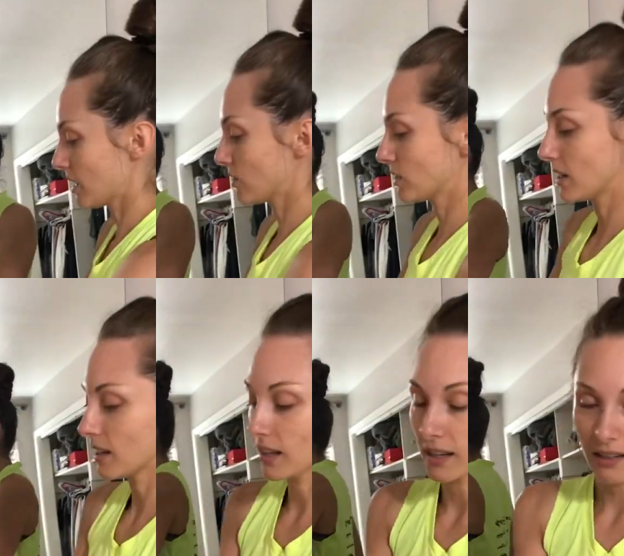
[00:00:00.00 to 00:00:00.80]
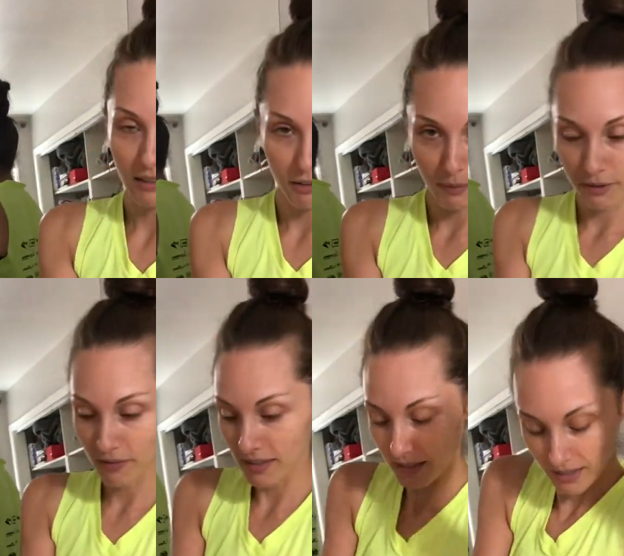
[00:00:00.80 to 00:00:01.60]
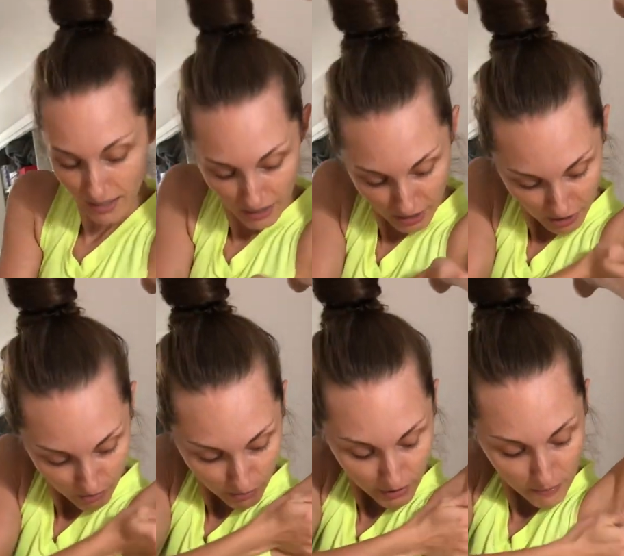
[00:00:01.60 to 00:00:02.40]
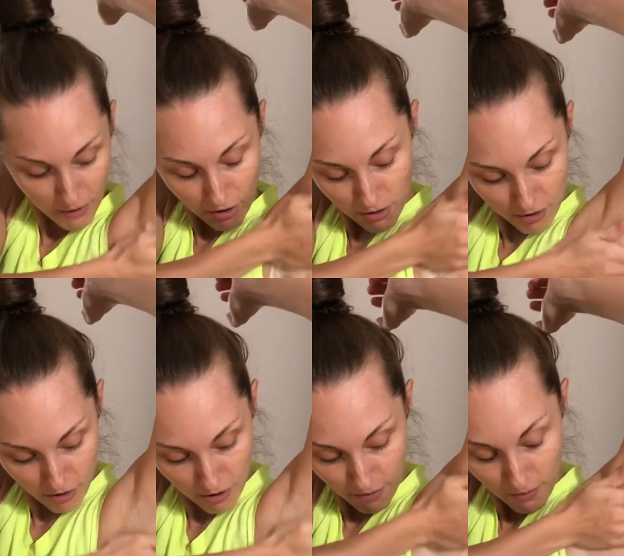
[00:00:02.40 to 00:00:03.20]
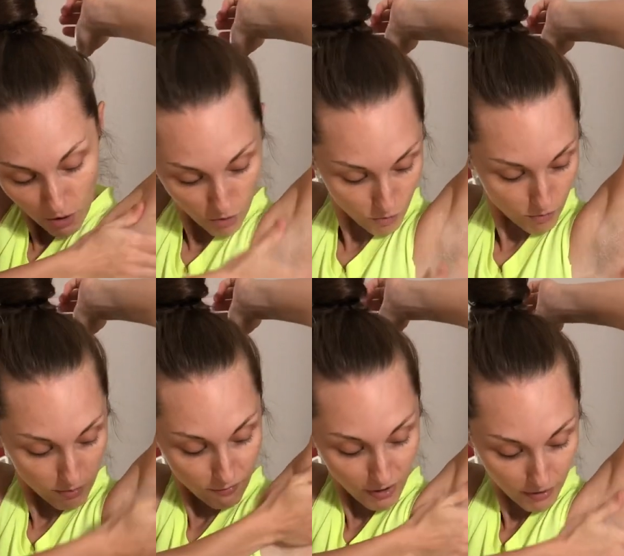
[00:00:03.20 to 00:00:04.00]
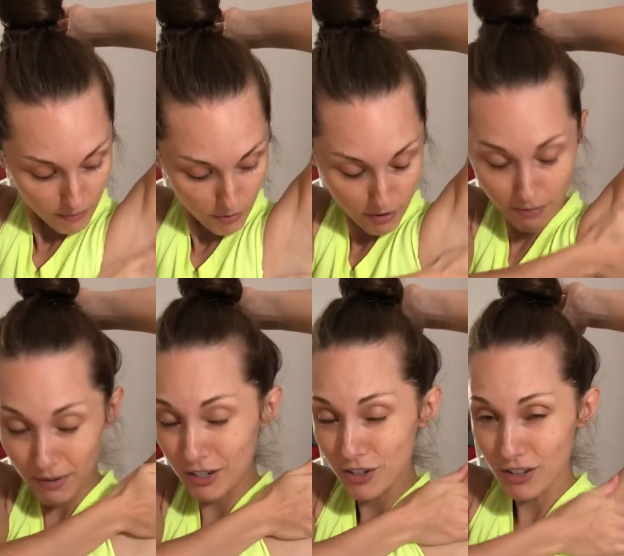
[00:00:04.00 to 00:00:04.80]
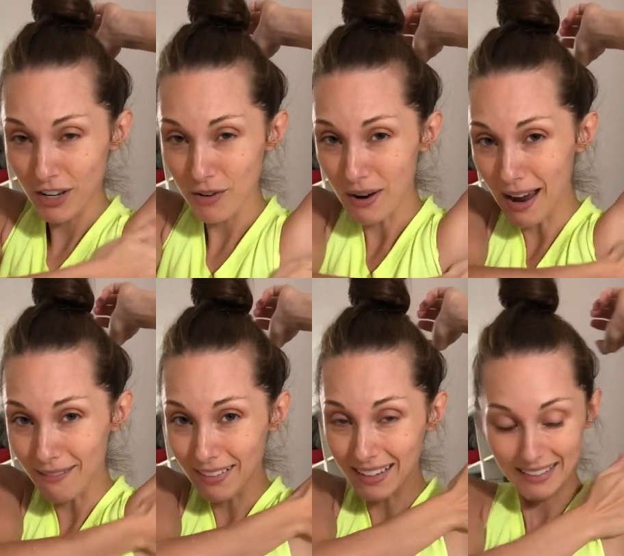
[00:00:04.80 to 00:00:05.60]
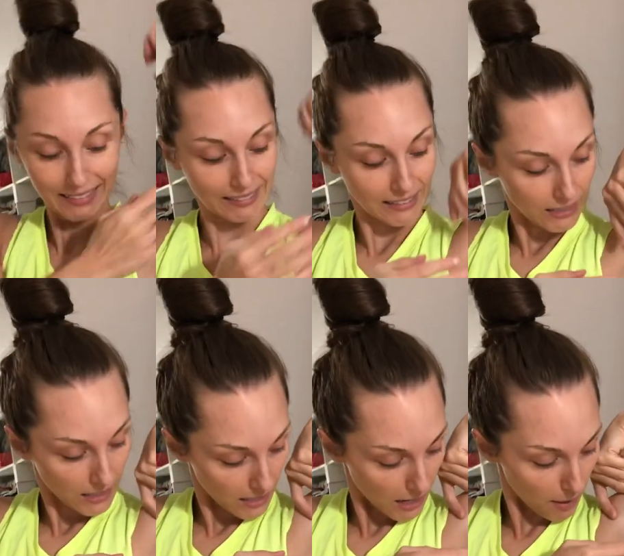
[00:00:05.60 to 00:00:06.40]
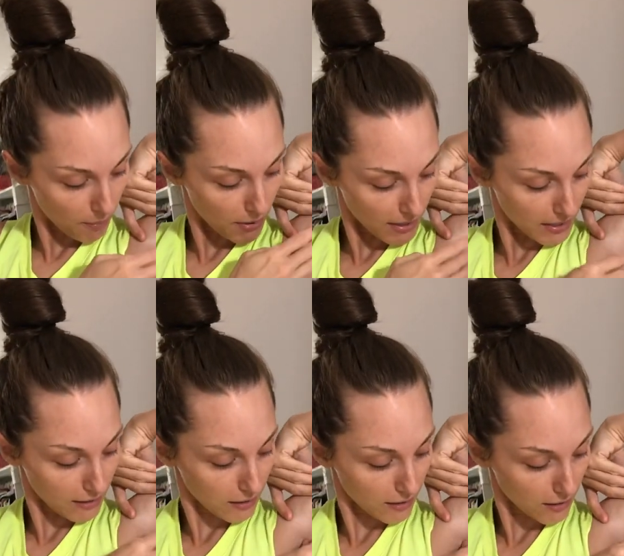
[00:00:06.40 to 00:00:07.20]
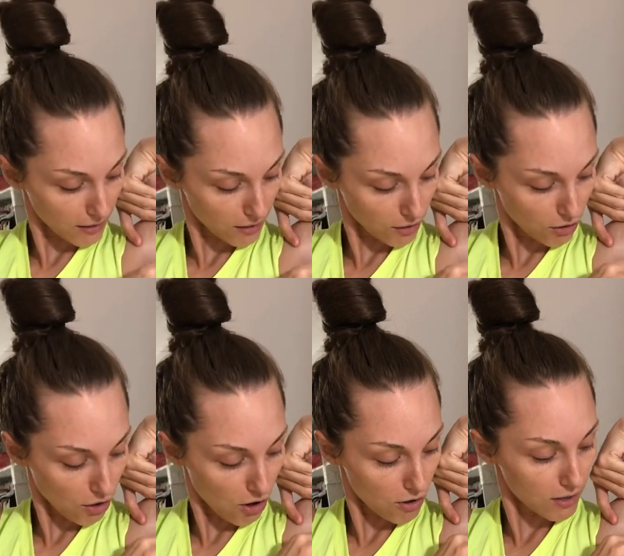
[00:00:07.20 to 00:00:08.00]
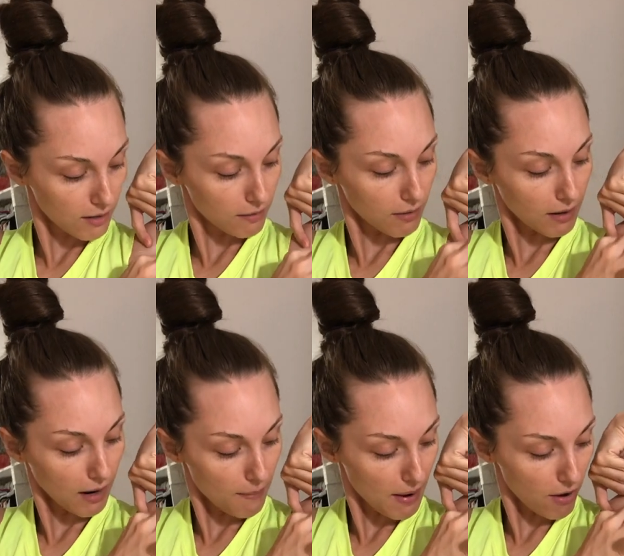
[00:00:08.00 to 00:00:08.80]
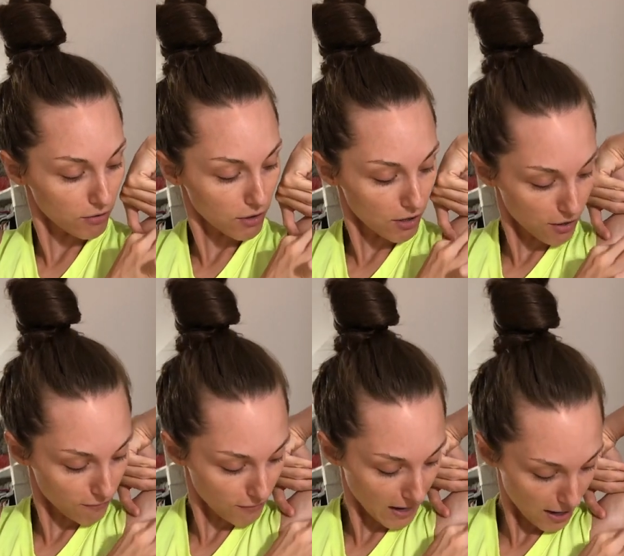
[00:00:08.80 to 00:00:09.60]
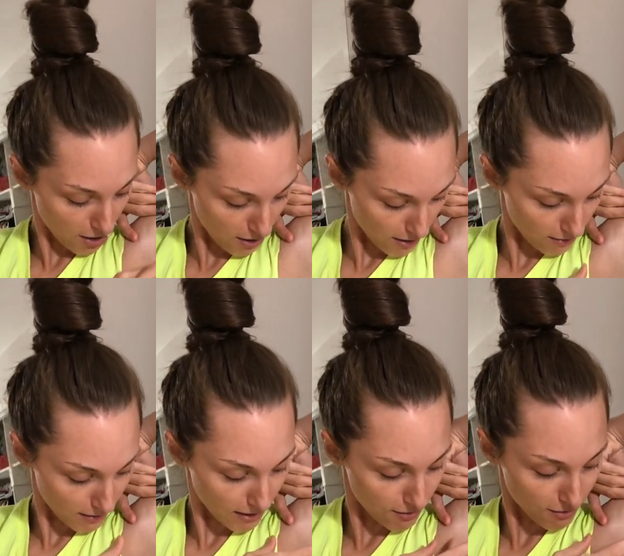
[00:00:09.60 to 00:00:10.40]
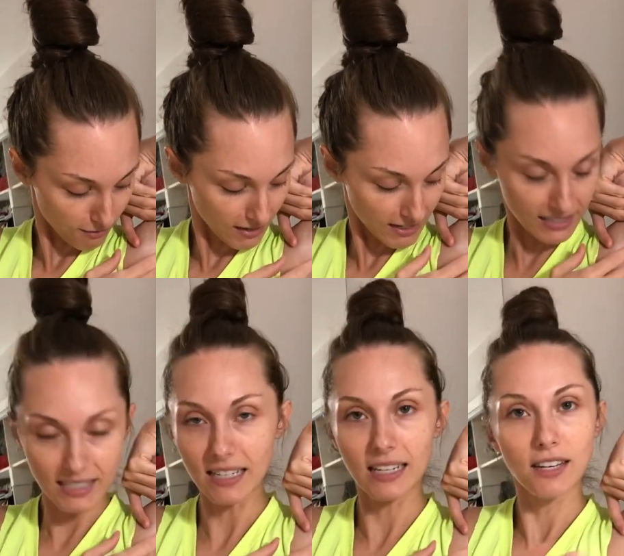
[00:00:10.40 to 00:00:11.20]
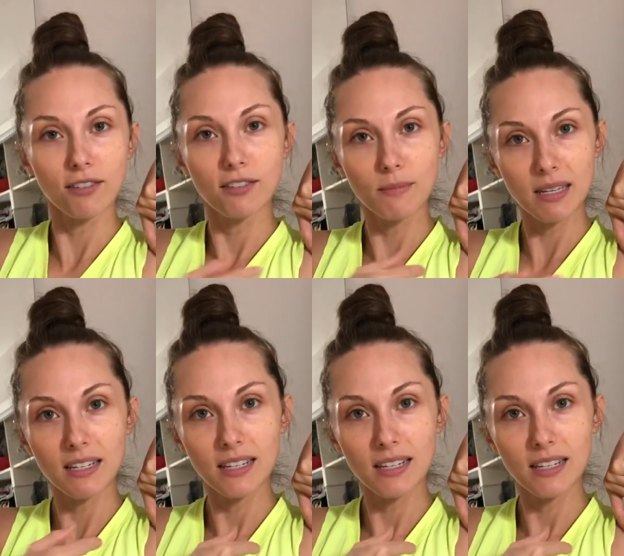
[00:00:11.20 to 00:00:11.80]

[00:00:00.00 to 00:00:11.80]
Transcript: just get like a little bit of this, put it in my underarm. Oh, very important, make sure that you have like a pretty long amount of hair. I don't know if you can see, can you zoom in?